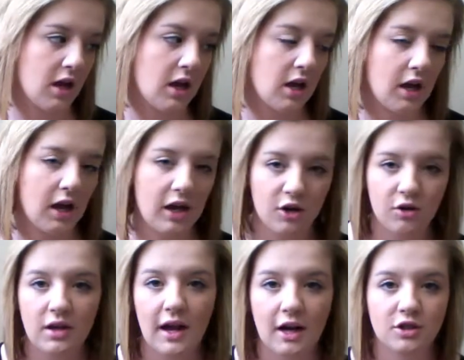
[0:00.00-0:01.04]
And you can
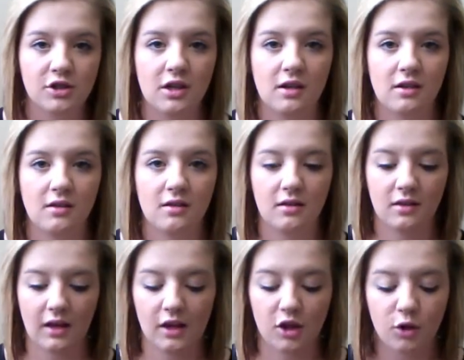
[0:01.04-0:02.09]
actually, like,
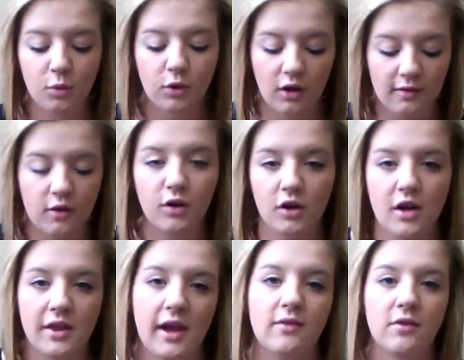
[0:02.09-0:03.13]
if you look online
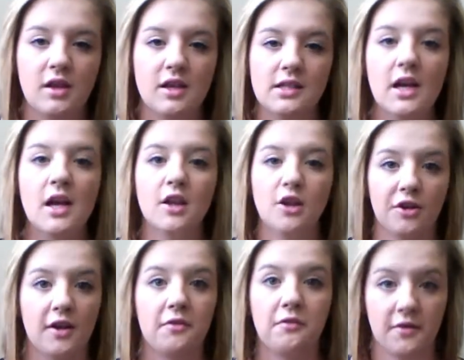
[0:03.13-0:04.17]
for these, they're like
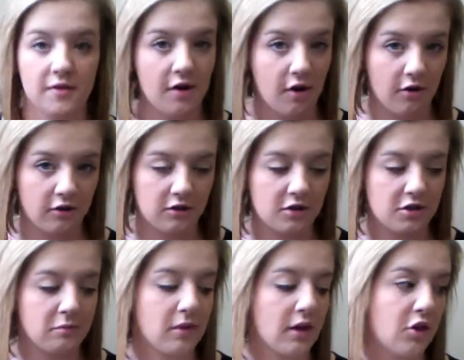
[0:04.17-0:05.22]
$50, but
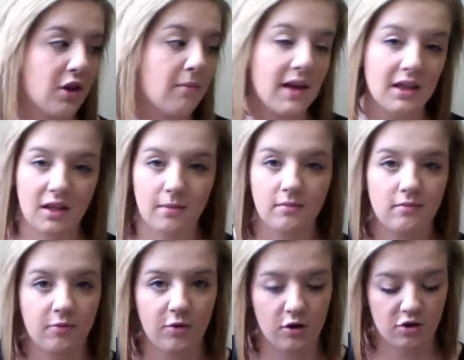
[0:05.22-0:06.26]
you can make them for under
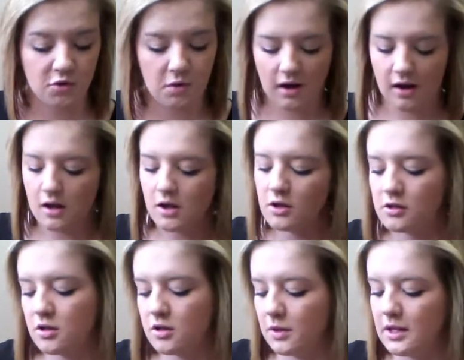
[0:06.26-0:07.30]
$20. So it's
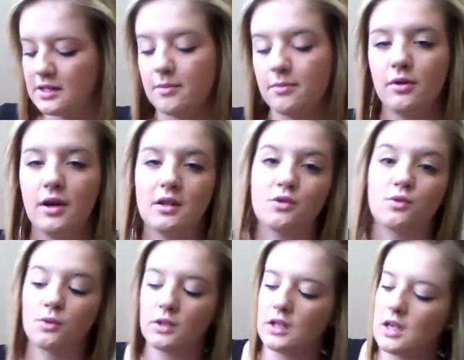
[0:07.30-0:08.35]
really simple and it's really
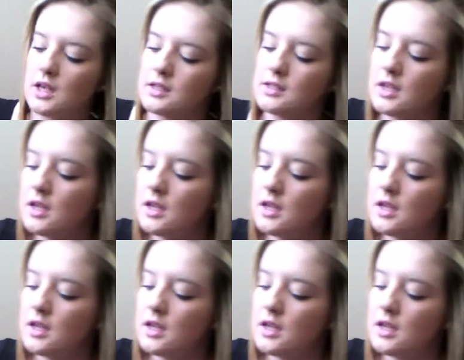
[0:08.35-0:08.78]
easy.